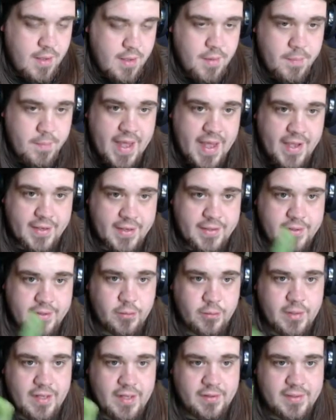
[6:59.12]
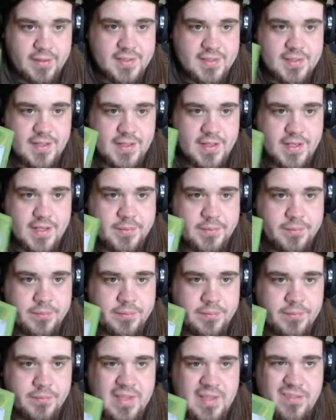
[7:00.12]
Back around this
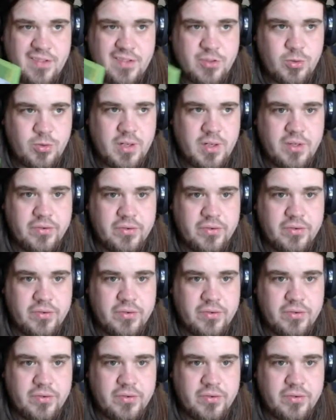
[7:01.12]
time, even 12